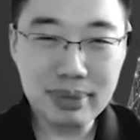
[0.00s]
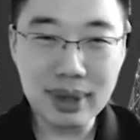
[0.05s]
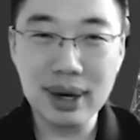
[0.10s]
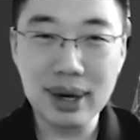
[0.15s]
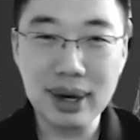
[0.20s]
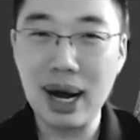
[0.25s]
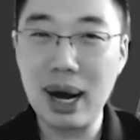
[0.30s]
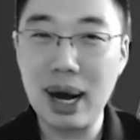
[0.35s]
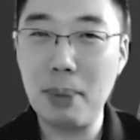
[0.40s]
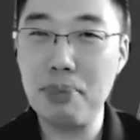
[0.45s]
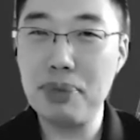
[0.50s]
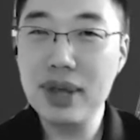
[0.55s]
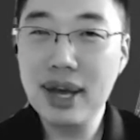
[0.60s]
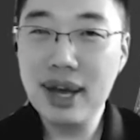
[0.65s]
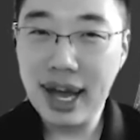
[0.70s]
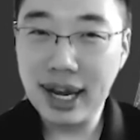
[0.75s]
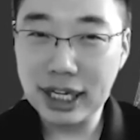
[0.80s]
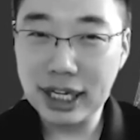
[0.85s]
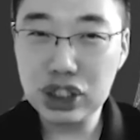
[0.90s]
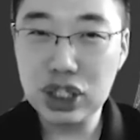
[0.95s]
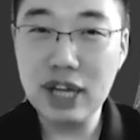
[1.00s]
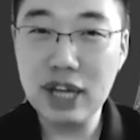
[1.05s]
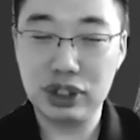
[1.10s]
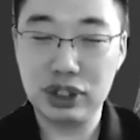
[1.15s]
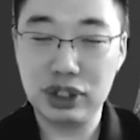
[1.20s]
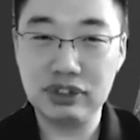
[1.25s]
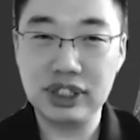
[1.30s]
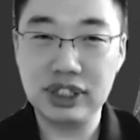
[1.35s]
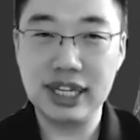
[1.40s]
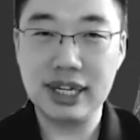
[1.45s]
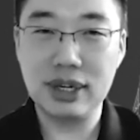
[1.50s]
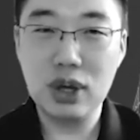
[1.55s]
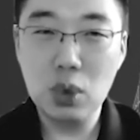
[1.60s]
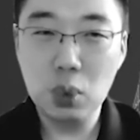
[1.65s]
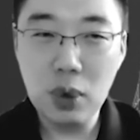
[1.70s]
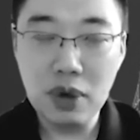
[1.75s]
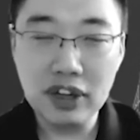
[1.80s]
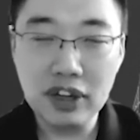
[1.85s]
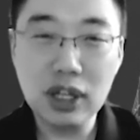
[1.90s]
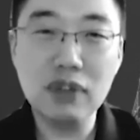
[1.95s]
And actually, as you have said,
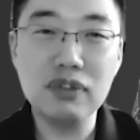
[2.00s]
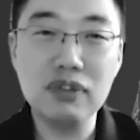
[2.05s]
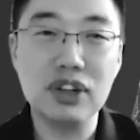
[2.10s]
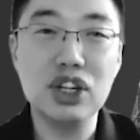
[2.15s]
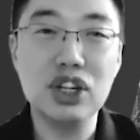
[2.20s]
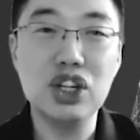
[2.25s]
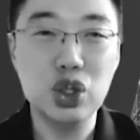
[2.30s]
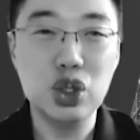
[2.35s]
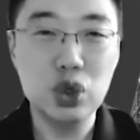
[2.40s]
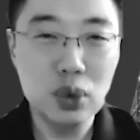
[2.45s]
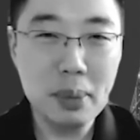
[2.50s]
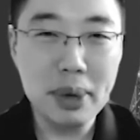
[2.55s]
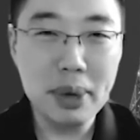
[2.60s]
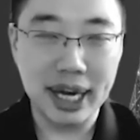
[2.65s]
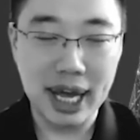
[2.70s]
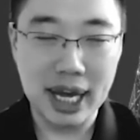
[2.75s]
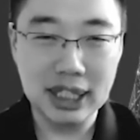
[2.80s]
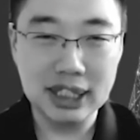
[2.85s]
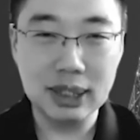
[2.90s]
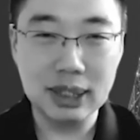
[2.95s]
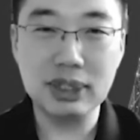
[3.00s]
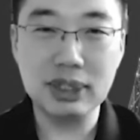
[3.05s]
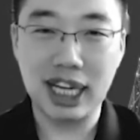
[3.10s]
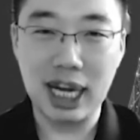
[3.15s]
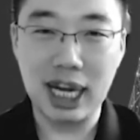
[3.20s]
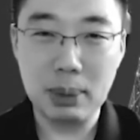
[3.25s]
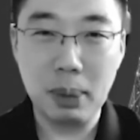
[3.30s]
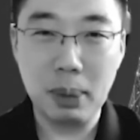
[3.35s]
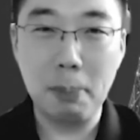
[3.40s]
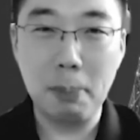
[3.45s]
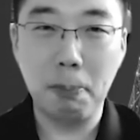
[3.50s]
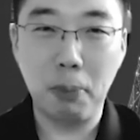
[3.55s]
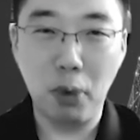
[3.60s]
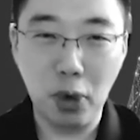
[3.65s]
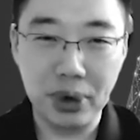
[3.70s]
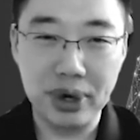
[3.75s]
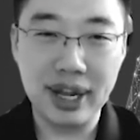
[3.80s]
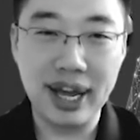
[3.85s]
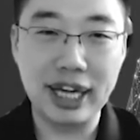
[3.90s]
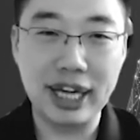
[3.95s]
with a lot of the newer mechanisms that come on
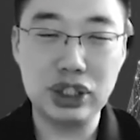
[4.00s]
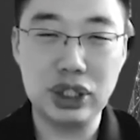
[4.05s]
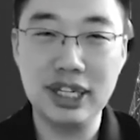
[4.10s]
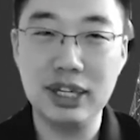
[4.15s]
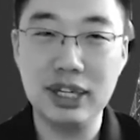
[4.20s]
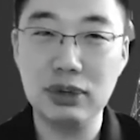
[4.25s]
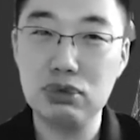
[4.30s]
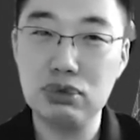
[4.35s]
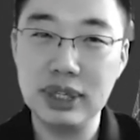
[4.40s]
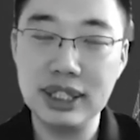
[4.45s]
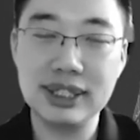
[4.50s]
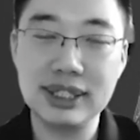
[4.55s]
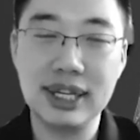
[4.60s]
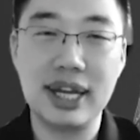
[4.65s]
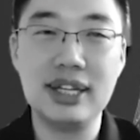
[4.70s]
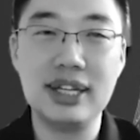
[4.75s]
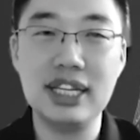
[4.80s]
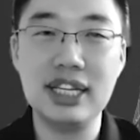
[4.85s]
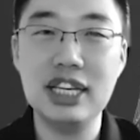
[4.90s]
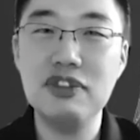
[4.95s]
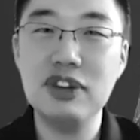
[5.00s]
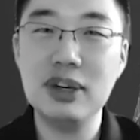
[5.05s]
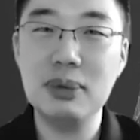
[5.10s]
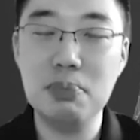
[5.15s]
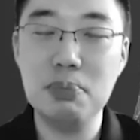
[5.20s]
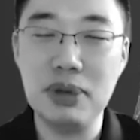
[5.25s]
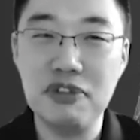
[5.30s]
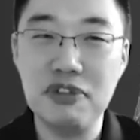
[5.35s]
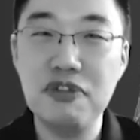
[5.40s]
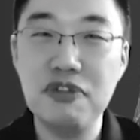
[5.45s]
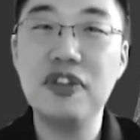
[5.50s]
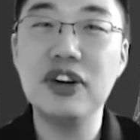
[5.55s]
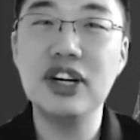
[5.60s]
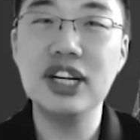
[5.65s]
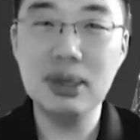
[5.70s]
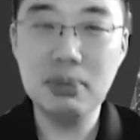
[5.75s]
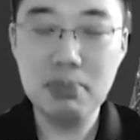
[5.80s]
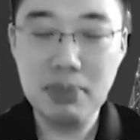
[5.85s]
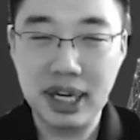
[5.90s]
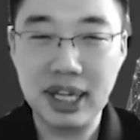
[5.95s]
board, actually the risk can even be
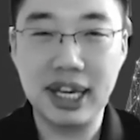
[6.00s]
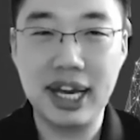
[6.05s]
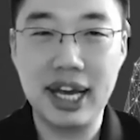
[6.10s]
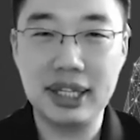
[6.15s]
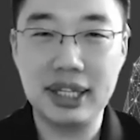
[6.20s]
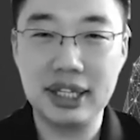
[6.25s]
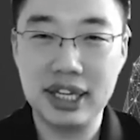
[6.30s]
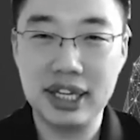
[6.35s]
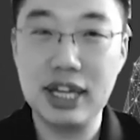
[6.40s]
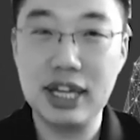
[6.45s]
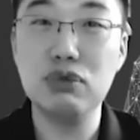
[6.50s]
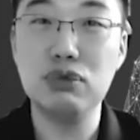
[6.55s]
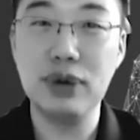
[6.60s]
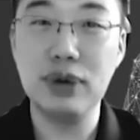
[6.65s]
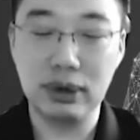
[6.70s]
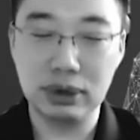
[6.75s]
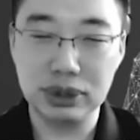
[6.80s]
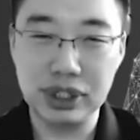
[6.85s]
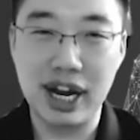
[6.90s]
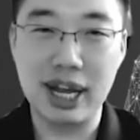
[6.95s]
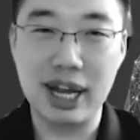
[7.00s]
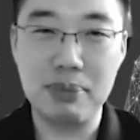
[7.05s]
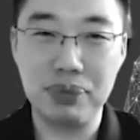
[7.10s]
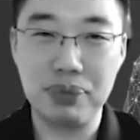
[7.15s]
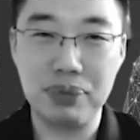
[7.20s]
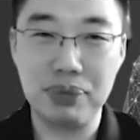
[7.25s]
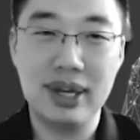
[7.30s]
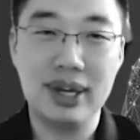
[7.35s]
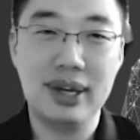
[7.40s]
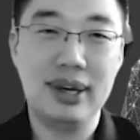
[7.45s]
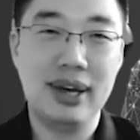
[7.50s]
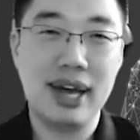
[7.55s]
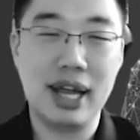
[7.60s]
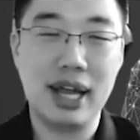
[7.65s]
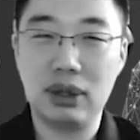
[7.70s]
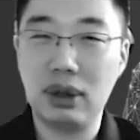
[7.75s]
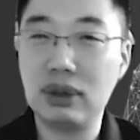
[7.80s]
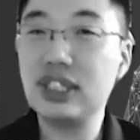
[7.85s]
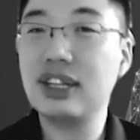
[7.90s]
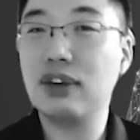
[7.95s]
further mitigated in real time. And
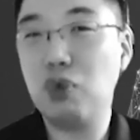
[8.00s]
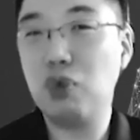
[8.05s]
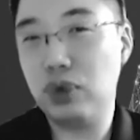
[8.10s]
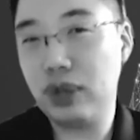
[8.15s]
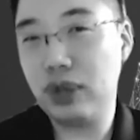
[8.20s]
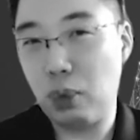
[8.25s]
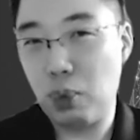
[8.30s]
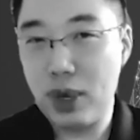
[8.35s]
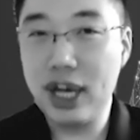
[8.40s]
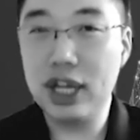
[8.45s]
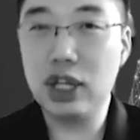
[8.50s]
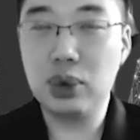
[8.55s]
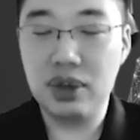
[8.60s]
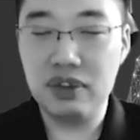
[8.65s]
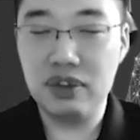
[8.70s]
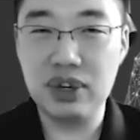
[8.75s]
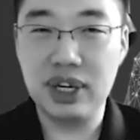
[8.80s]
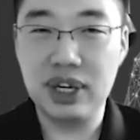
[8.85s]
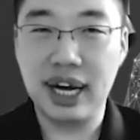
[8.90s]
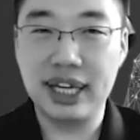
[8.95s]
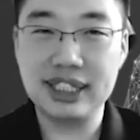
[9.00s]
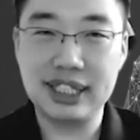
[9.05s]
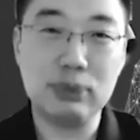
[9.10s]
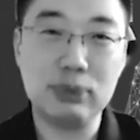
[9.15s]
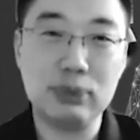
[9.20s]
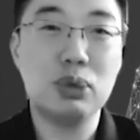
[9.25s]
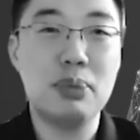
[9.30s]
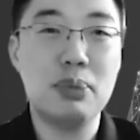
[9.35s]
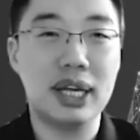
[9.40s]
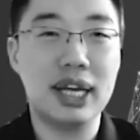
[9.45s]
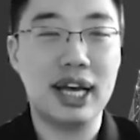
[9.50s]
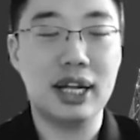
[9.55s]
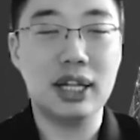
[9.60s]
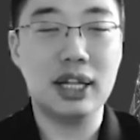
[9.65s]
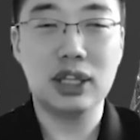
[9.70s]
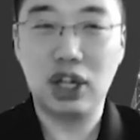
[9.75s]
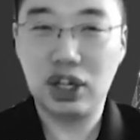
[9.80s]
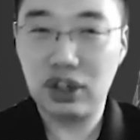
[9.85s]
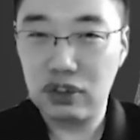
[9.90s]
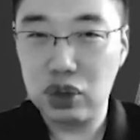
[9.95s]
a lot of stuff that we are doing with you guys helps to mitigate a
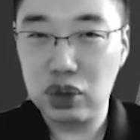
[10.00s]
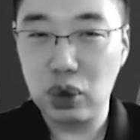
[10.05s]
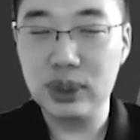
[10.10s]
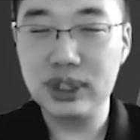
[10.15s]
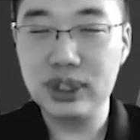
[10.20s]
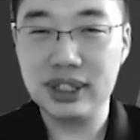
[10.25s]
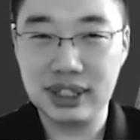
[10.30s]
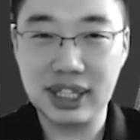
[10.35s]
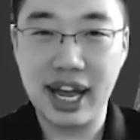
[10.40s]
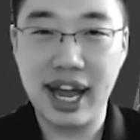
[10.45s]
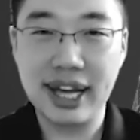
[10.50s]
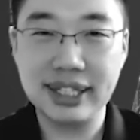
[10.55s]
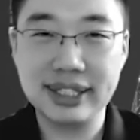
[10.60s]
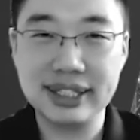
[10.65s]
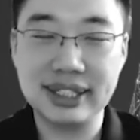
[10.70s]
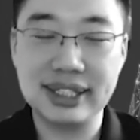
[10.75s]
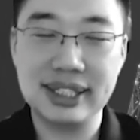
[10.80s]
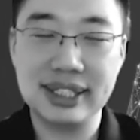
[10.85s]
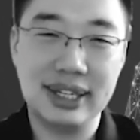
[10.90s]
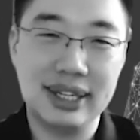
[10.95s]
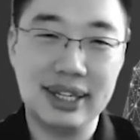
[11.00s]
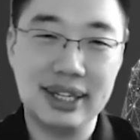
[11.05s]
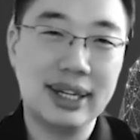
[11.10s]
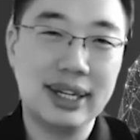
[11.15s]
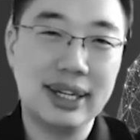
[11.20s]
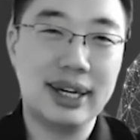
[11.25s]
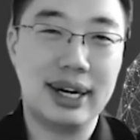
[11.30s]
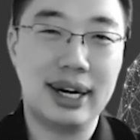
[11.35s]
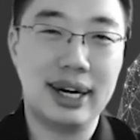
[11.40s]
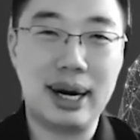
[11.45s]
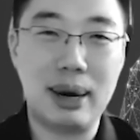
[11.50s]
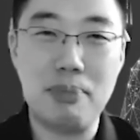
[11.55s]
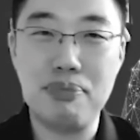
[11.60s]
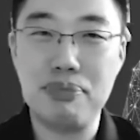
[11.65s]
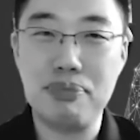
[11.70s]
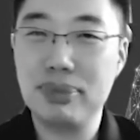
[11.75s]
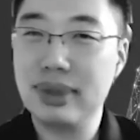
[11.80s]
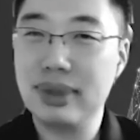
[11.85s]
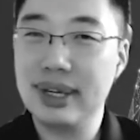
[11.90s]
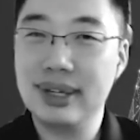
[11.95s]
lot of those attacks.
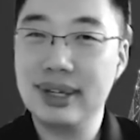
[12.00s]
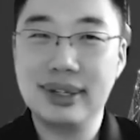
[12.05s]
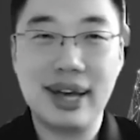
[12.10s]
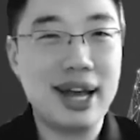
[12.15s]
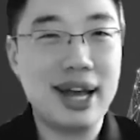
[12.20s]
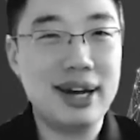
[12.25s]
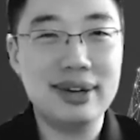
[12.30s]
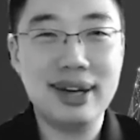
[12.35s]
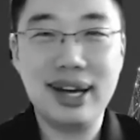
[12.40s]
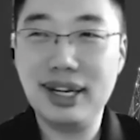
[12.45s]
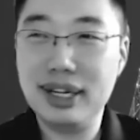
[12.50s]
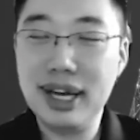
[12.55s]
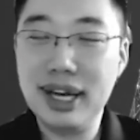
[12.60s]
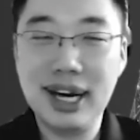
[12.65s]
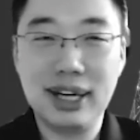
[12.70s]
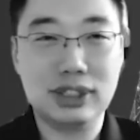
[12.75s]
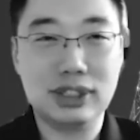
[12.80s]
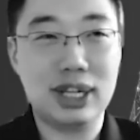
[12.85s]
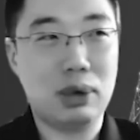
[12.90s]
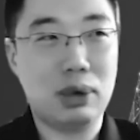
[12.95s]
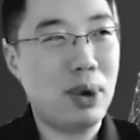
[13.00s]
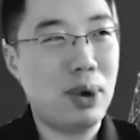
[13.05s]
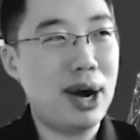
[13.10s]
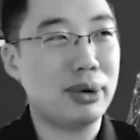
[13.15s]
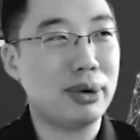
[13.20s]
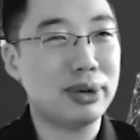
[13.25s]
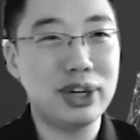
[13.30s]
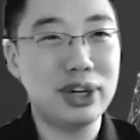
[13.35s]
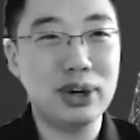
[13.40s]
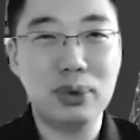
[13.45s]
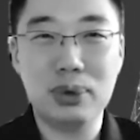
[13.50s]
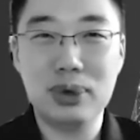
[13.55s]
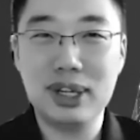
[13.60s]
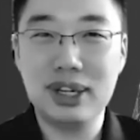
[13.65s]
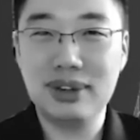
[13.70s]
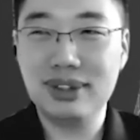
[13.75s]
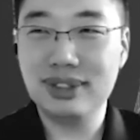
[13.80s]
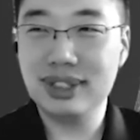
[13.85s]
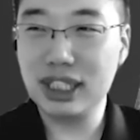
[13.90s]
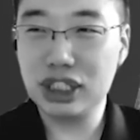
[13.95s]
And yeah, it's like, wow,
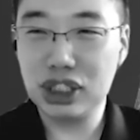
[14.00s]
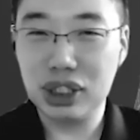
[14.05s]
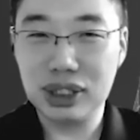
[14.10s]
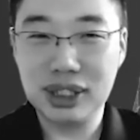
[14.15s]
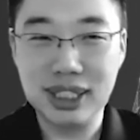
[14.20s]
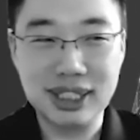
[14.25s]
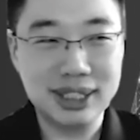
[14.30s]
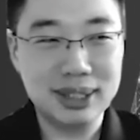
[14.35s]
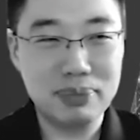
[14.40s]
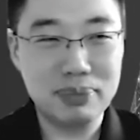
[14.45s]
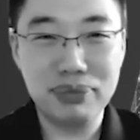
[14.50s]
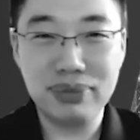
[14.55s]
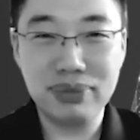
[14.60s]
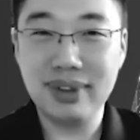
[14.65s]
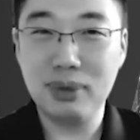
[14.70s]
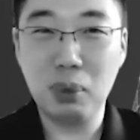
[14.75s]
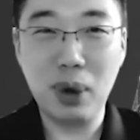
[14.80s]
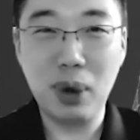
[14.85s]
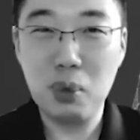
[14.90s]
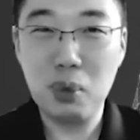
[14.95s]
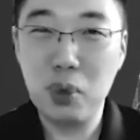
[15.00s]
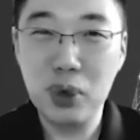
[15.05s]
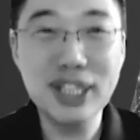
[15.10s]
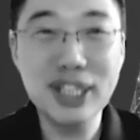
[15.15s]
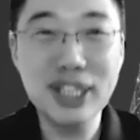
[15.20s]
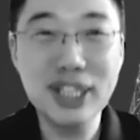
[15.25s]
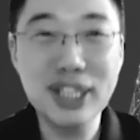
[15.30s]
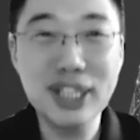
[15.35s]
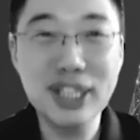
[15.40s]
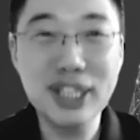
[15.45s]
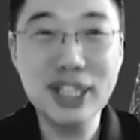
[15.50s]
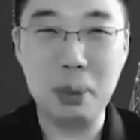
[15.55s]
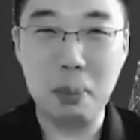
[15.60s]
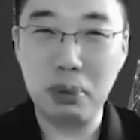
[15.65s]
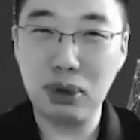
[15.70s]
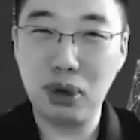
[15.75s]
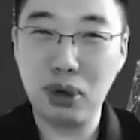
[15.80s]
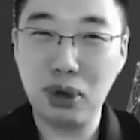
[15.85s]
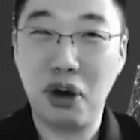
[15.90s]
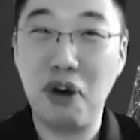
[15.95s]
such a system, why wouldn't you
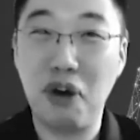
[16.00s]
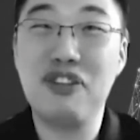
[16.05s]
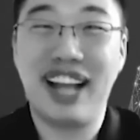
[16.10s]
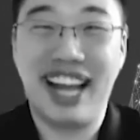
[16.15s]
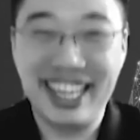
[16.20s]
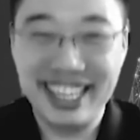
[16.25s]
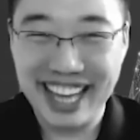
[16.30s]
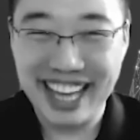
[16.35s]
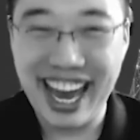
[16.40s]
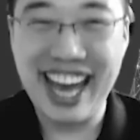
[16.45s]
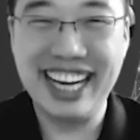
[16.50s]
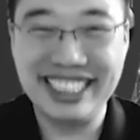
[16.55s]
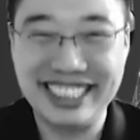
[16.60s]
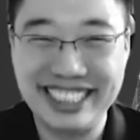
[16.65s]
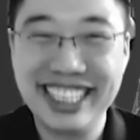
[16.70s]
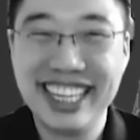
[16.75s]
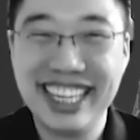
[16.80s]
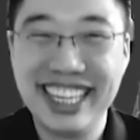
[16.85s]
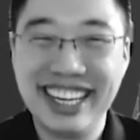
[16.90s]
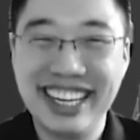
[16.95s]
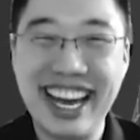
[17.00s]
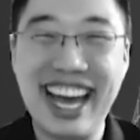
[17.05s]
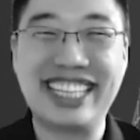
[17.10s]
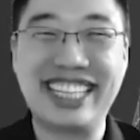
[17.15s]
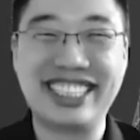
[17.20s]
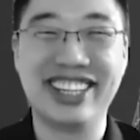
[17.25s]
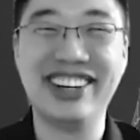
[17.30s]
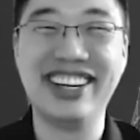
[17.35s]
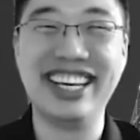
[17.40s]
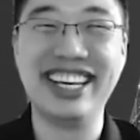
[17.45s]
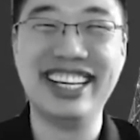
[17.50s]
deploy offline cash, actually?